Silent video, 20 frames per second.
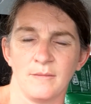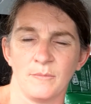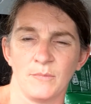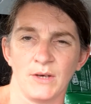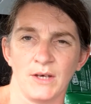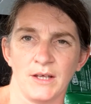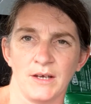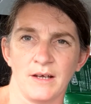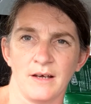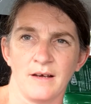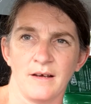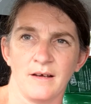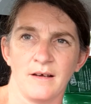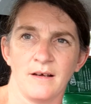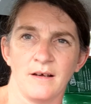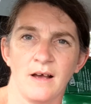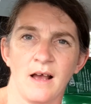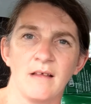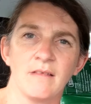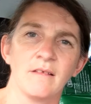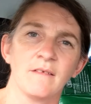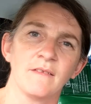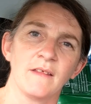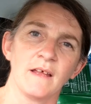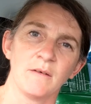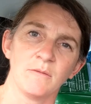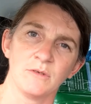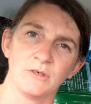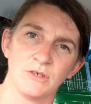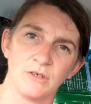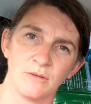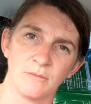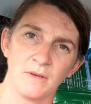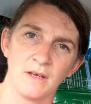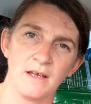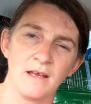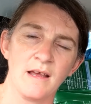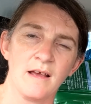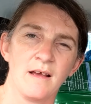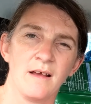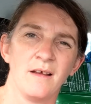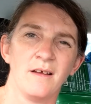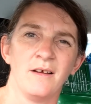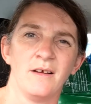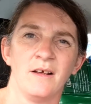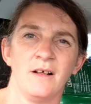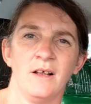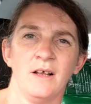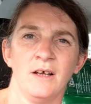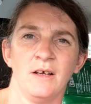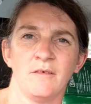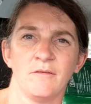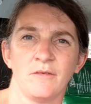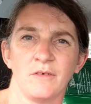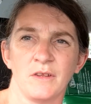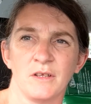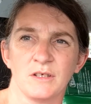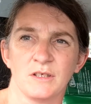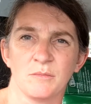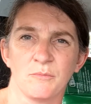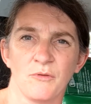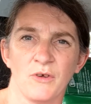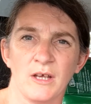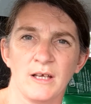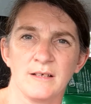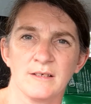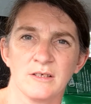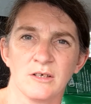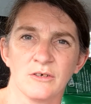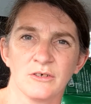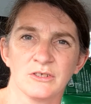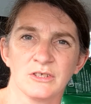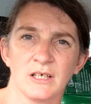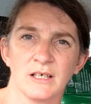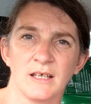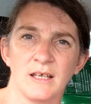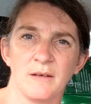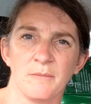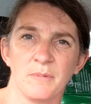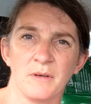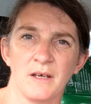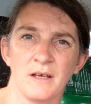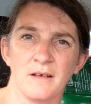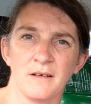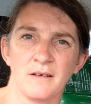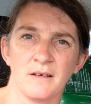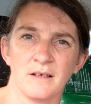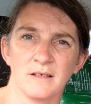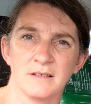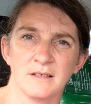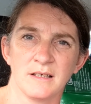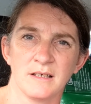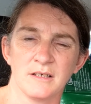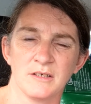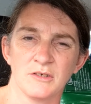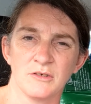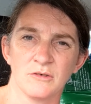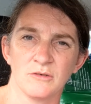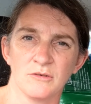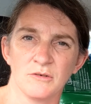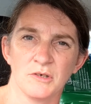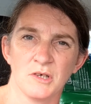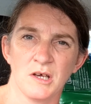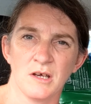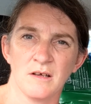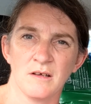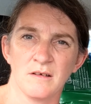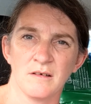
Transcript: but I think that will do me for the spring, as long as I keep it nicely stored